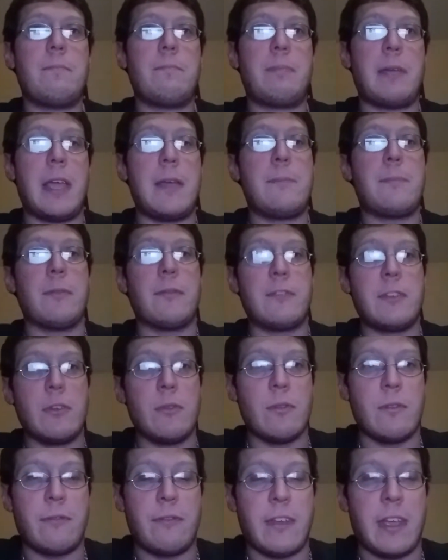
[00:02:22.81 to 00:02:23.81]

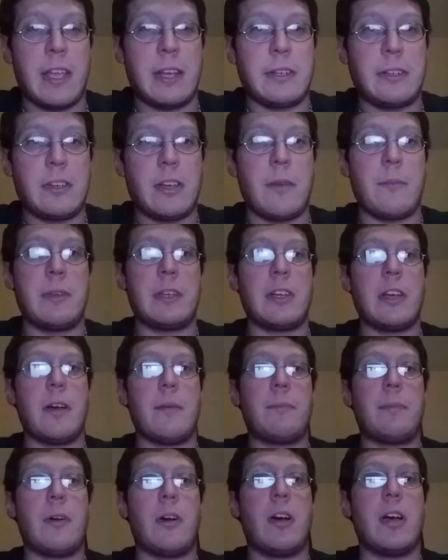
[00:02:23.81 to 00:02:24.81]
pay-per-view event coming
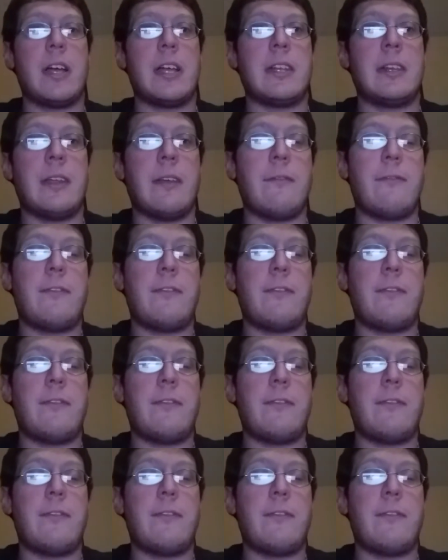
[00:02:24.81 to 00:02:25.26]
up on